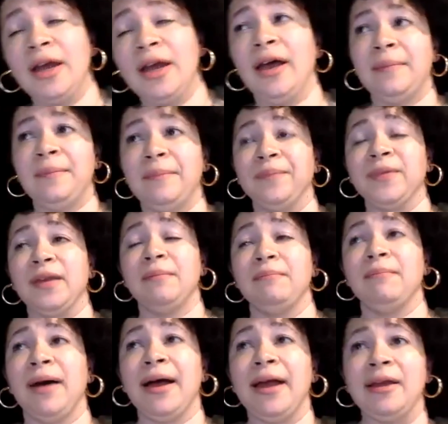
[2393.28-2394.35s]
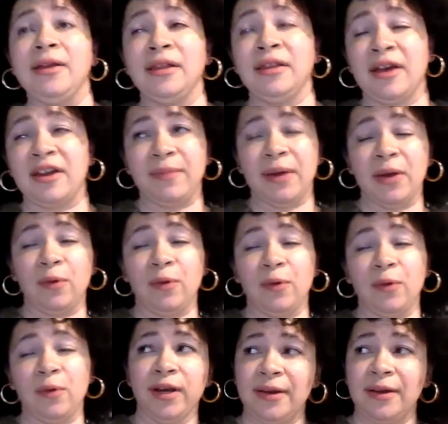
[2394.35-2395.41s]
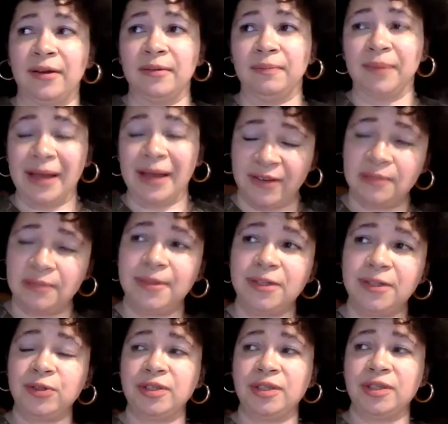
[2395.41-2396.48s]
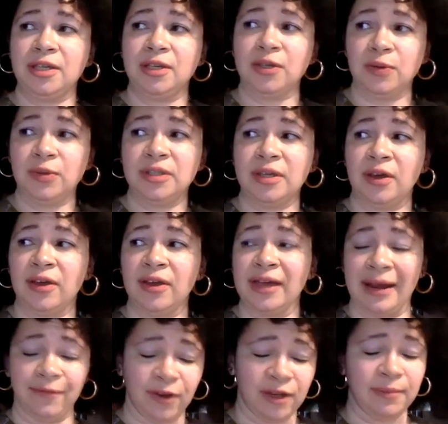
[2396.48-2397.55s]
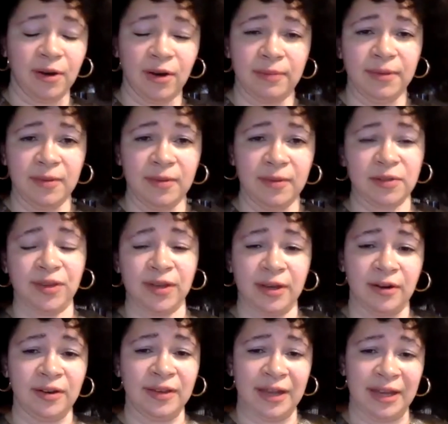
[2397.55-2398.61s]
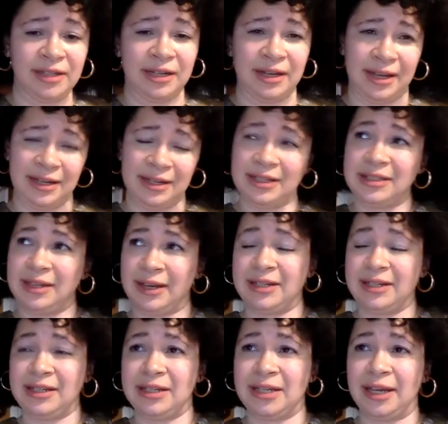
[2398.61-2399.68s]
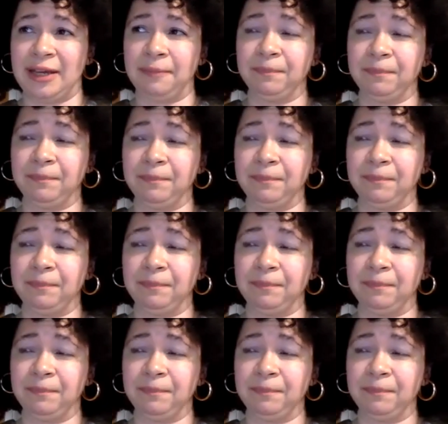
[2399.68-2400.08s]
A lot of my work is around blackface minstrelsy, coon song, and African-American musical theater in the 1890s to 1910.